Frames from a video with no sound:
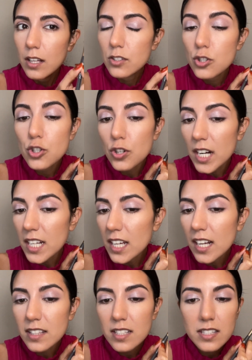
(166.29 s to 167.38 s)
Striking
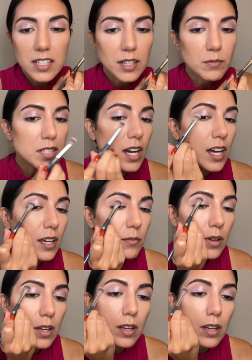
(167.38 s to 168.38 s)
at the same time.